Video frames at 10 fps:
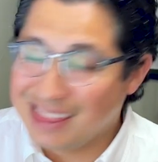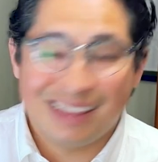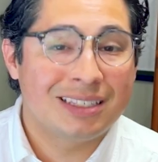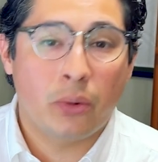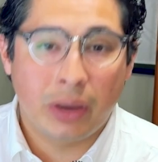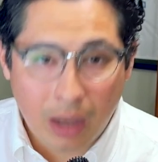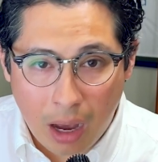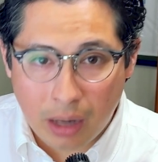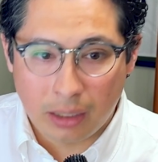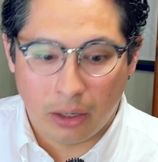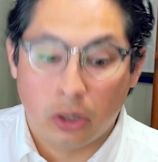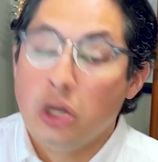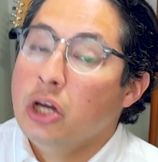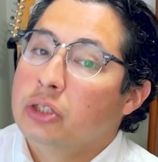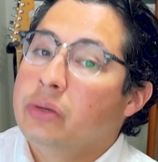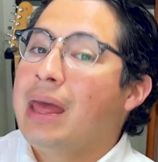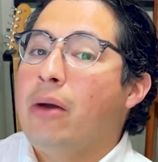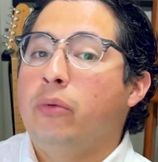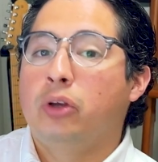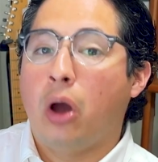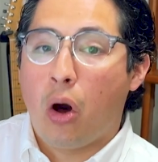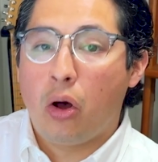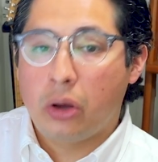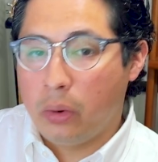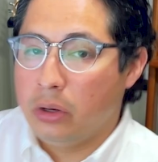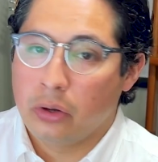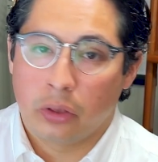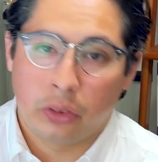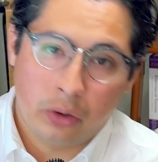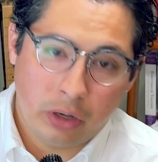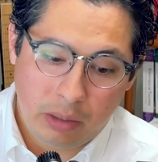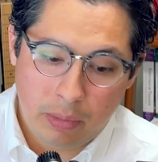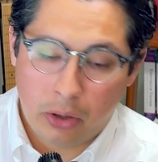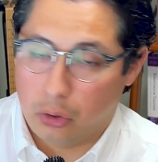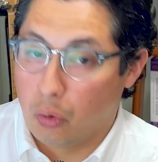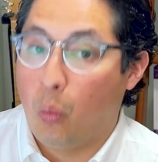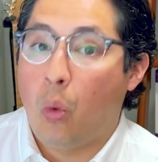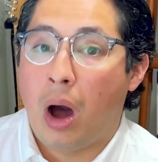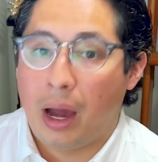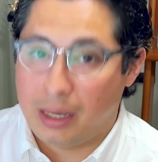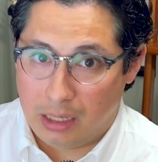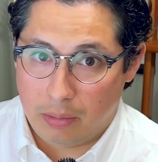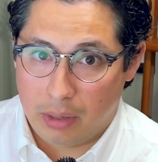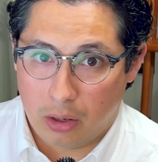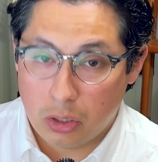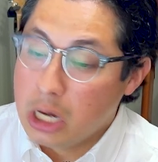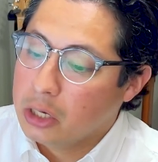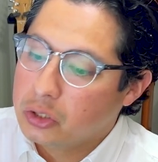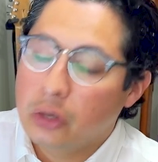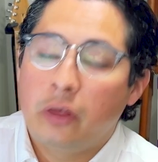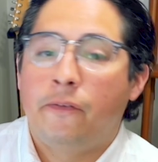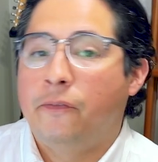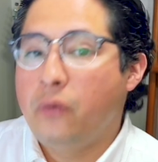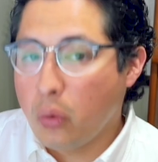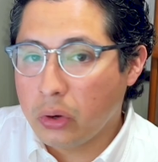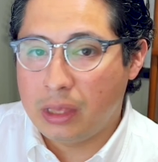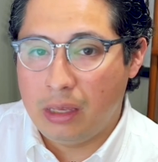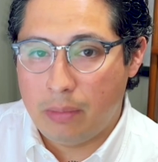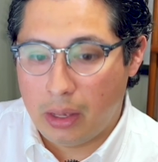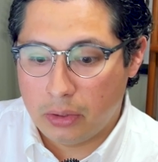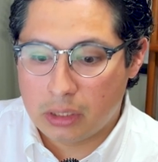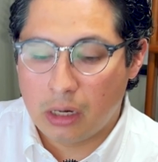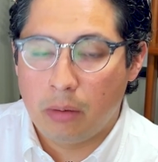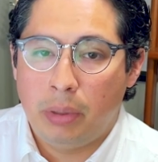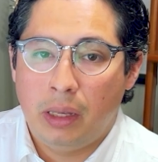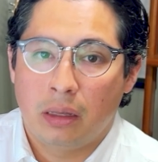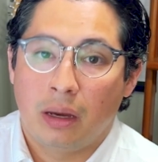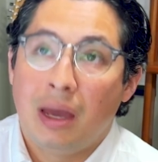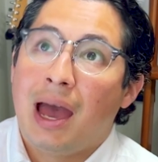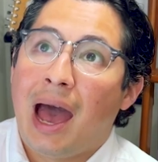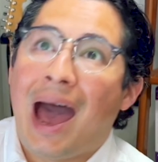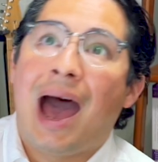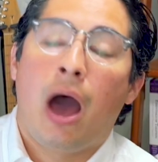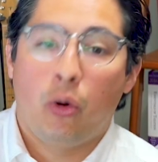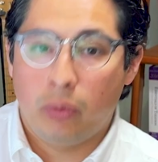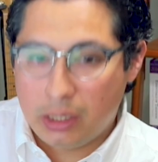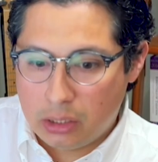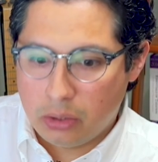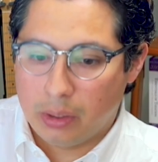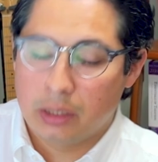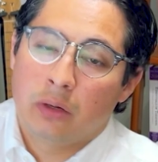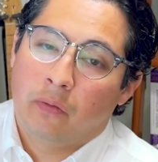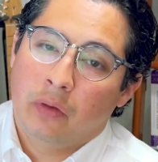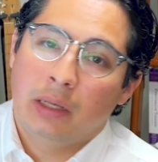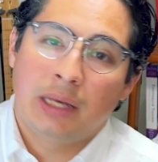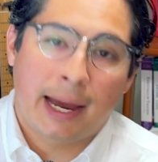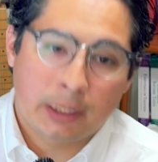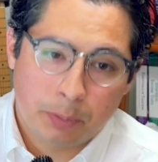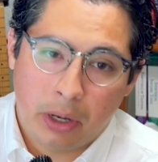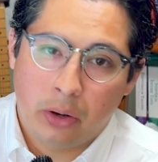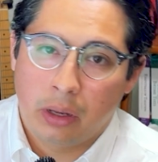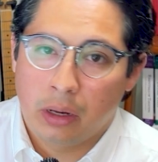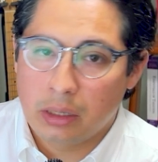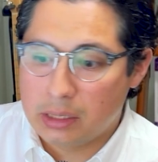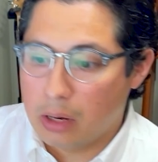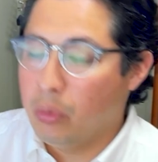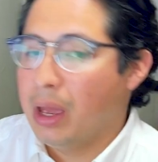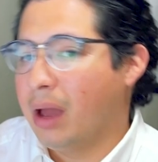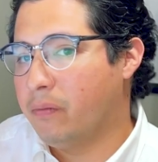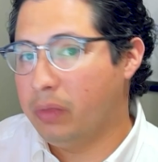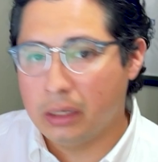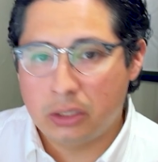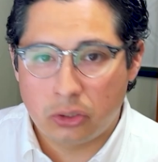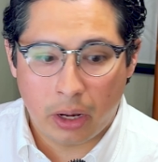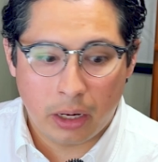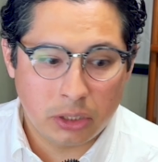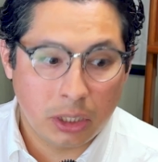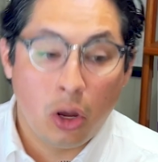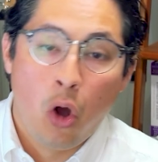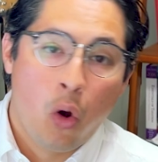and that's how I got here. So that would all go in your third email, your why email. So the fourth email is gonna be the how we do it. So for the tax preparer, they're gonna say, we have this strategy,